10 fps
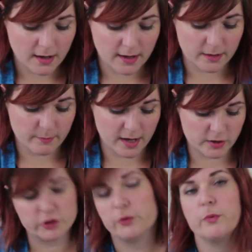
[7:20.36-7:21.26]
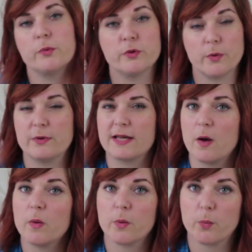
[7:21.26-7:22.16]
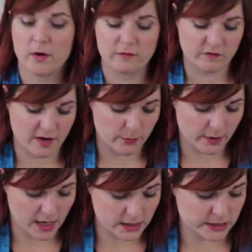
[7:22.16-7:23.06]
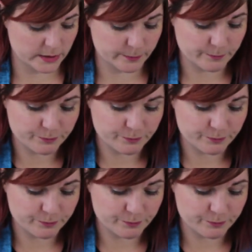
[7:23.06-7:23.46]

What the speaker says: And you only get the one variation.